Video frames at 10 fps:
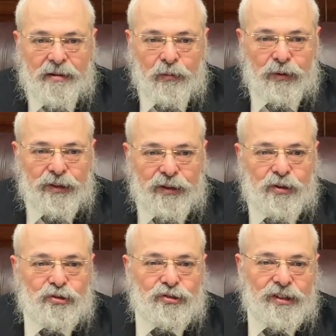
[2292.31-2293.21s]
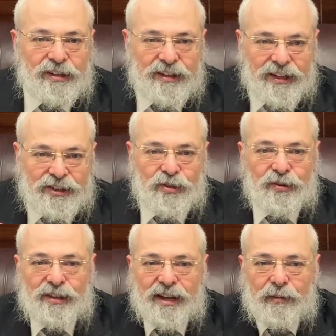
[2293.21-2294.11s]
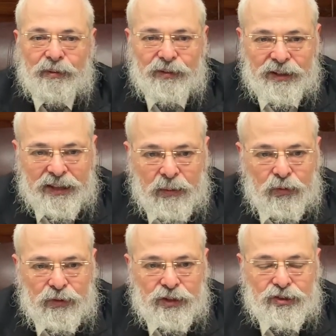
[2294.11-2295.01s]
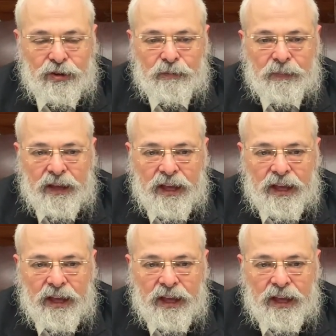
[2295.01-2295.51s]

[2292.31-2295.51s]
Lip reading: I want to tell you an interesting story that happened a number of years ago.